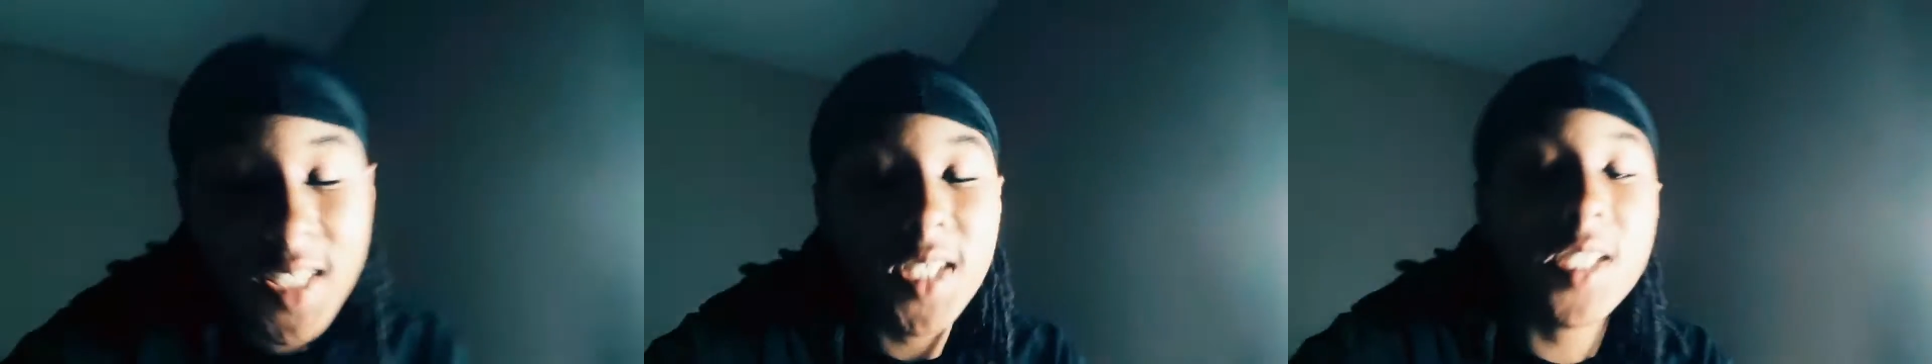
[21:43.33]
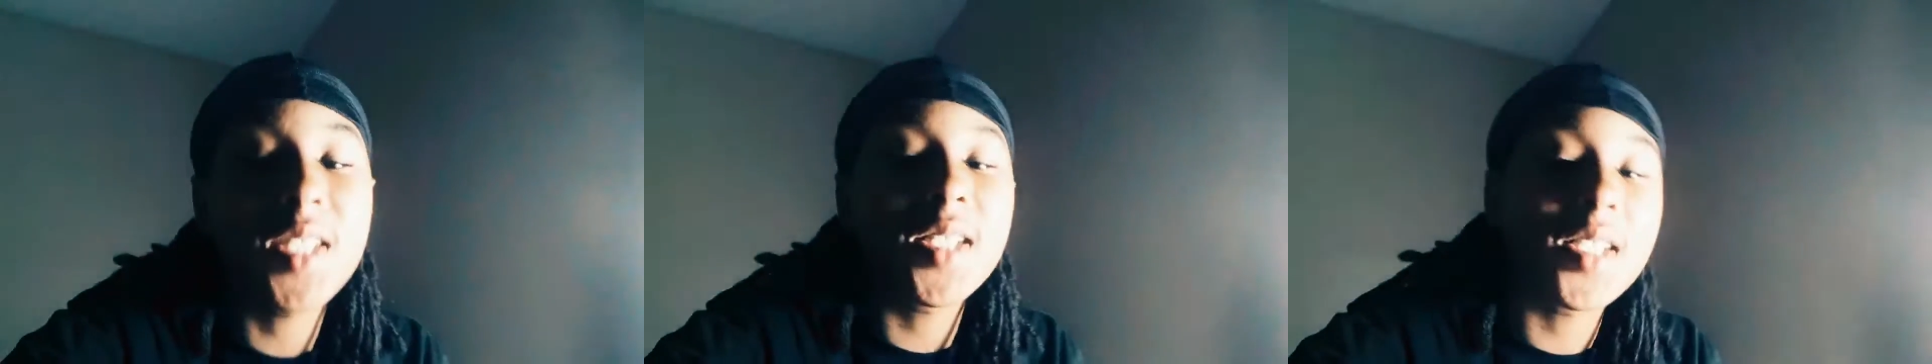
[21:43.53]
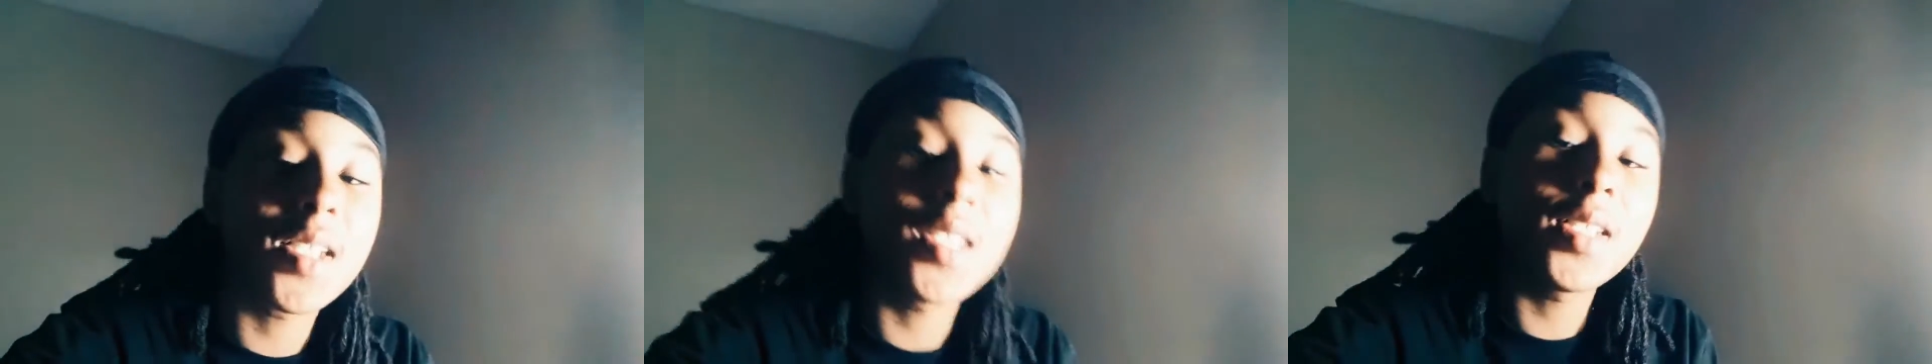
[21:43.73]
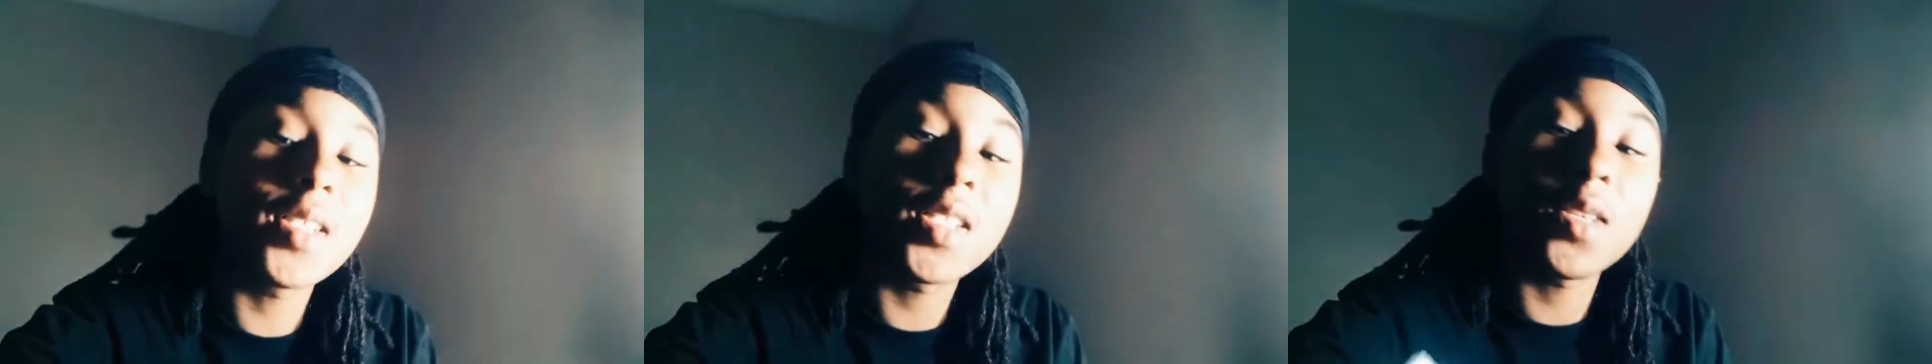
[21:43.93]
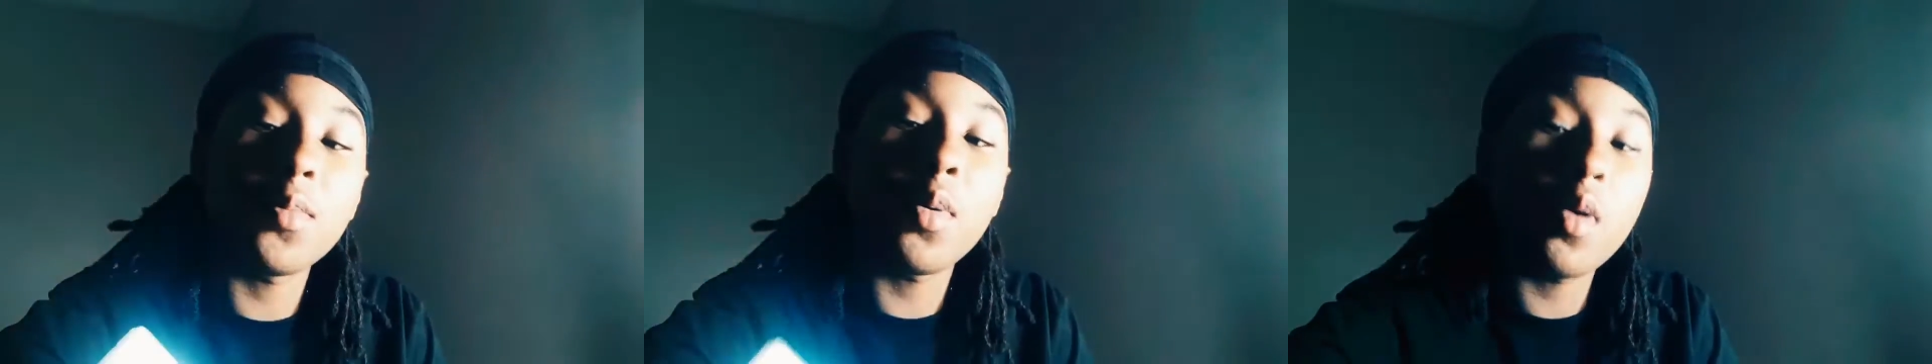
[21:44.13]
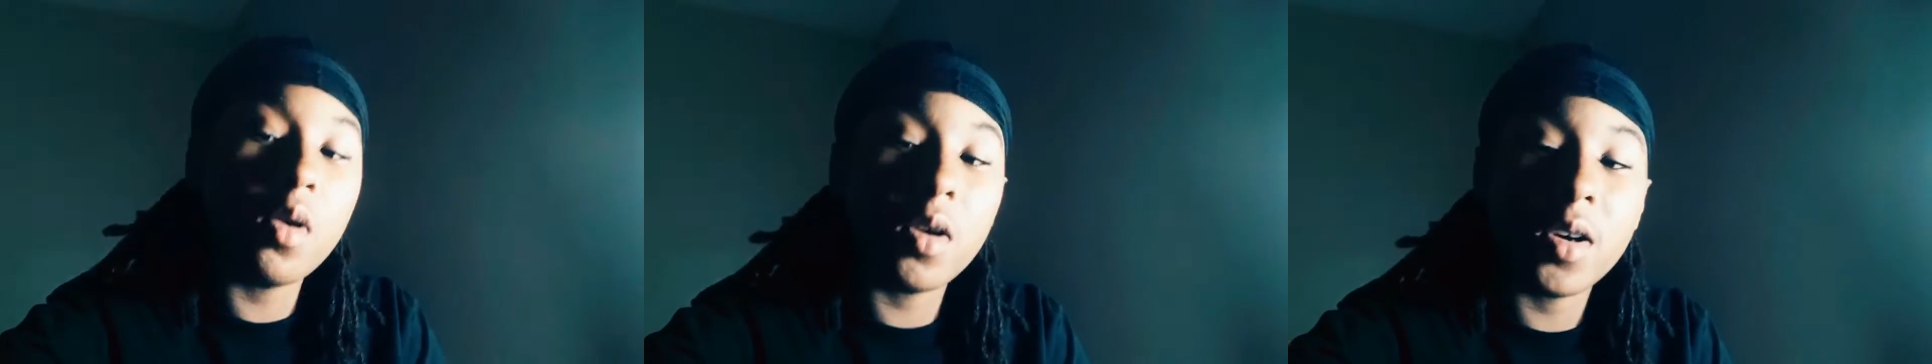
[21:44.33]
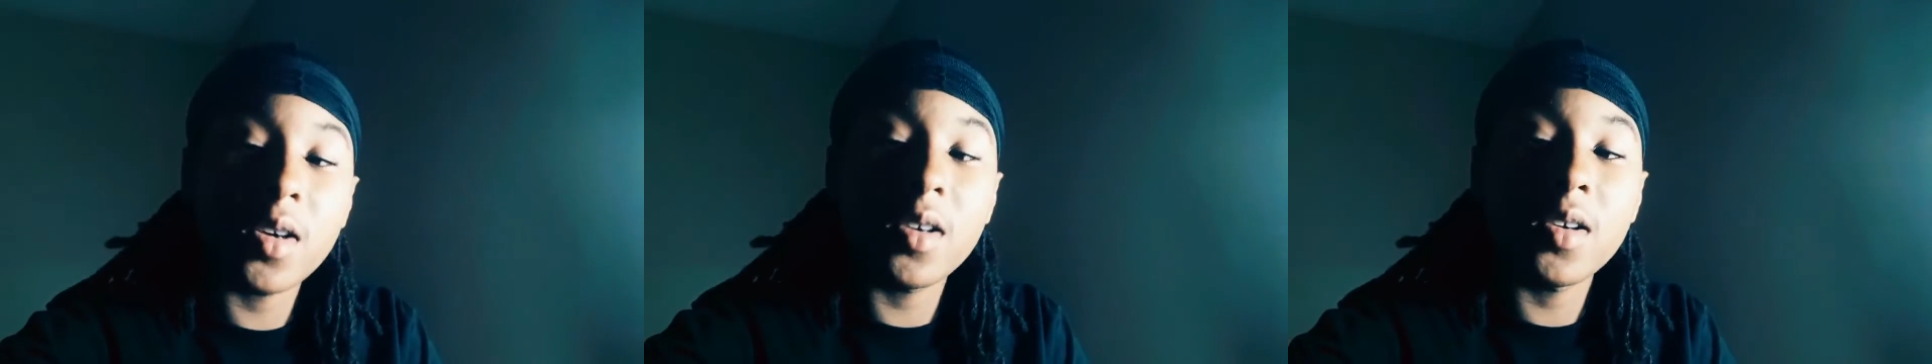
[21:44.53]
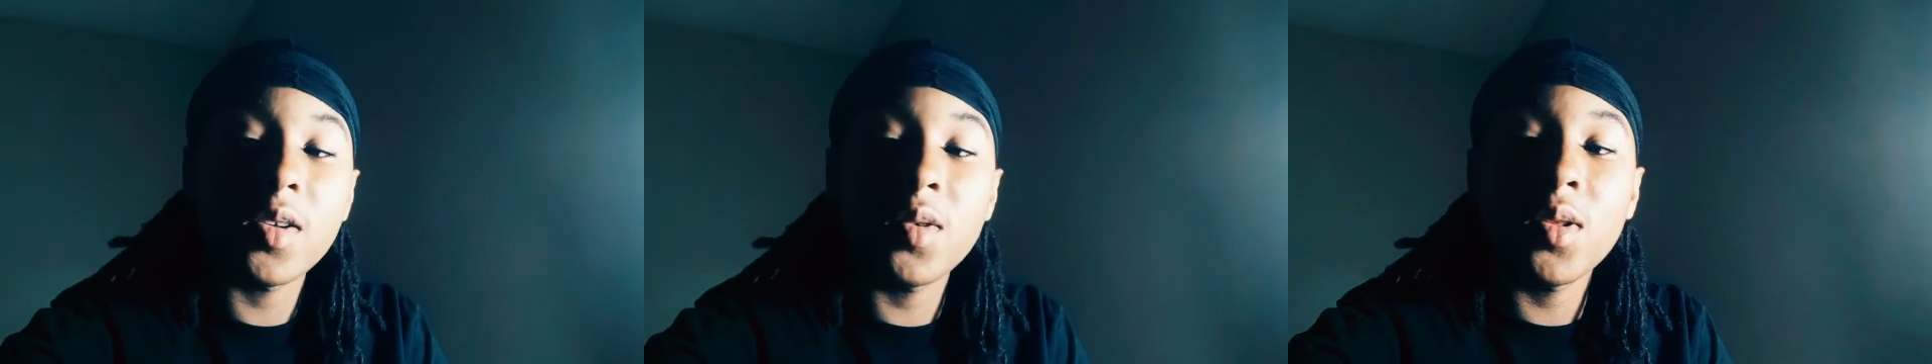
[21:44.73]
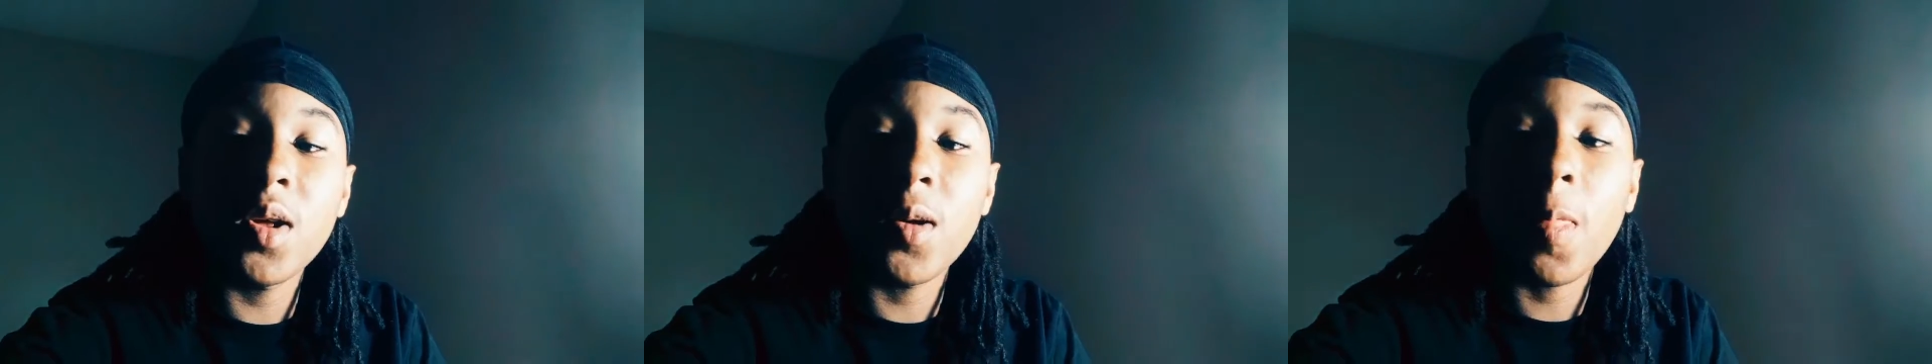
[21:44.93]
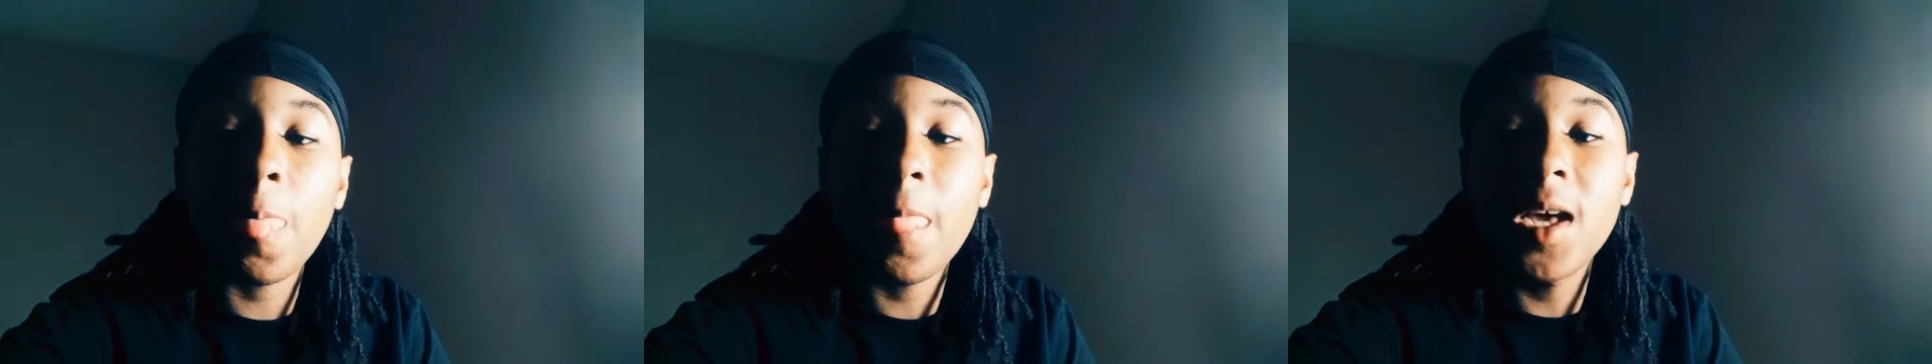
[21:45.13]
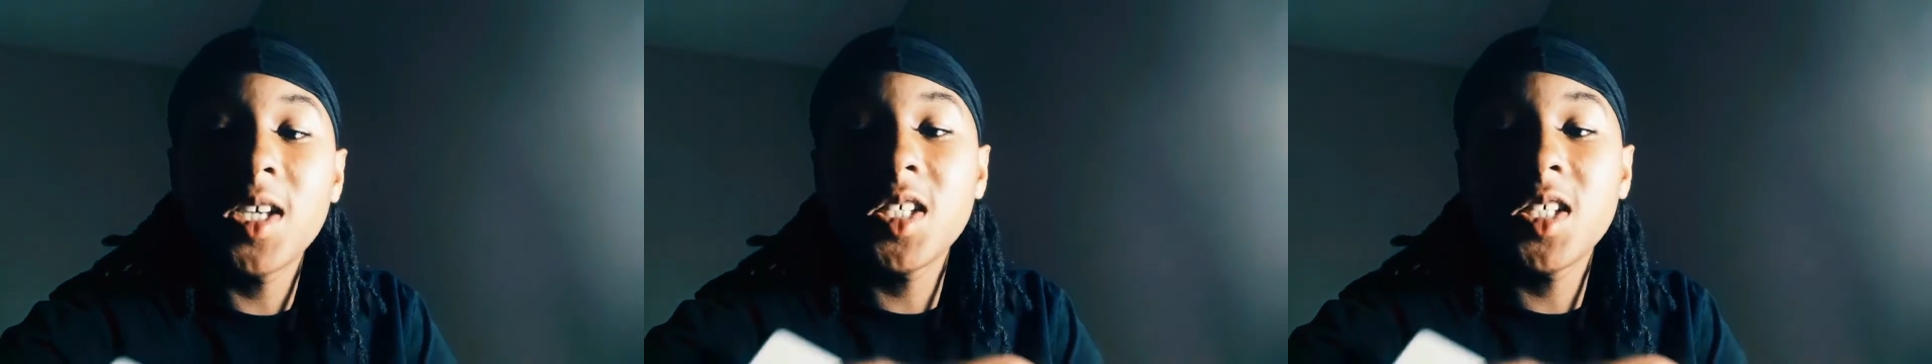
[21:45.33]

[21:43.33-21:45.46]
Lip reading: She's a good supporter, you know.